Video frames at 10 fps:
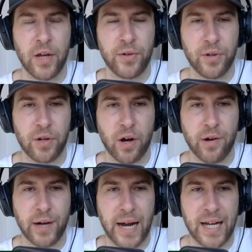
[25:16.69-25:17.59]
you
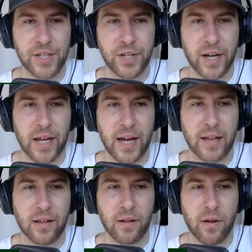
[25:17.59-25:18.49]
go and check
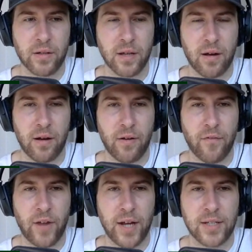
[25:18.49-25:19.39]
out the Locked On
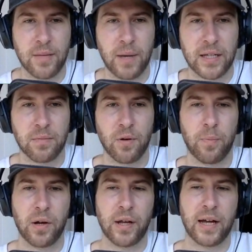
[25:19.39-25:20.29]
Fantasy Basketball
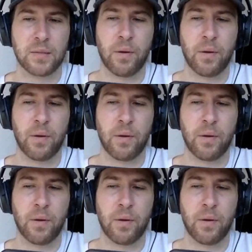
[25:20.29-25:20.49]
podcast.